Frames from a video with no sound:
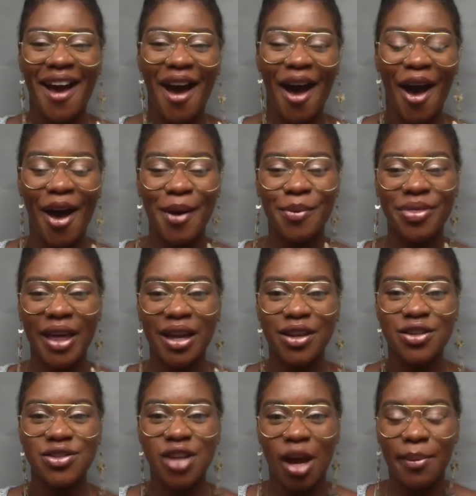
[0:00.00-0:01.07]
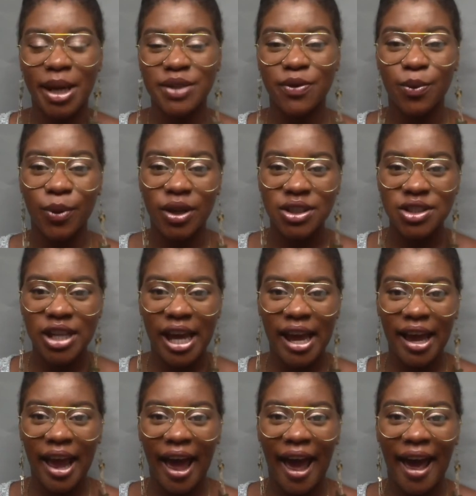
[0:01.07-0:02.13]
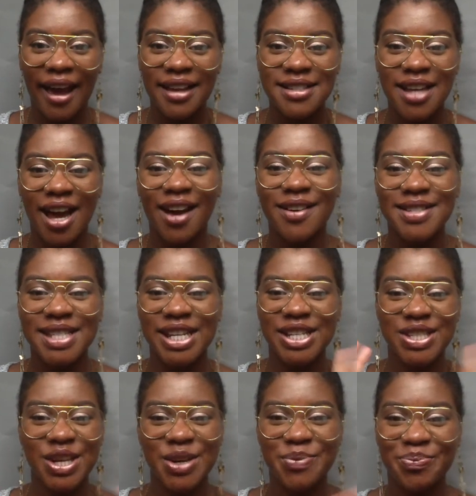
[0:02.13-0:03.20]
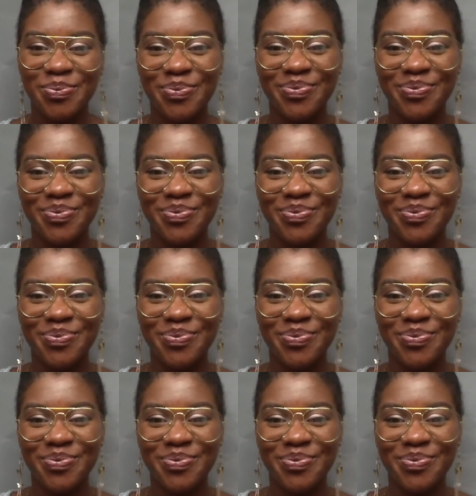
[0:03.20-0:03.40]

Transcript: Thank you so much for watching, and I'll see you soon.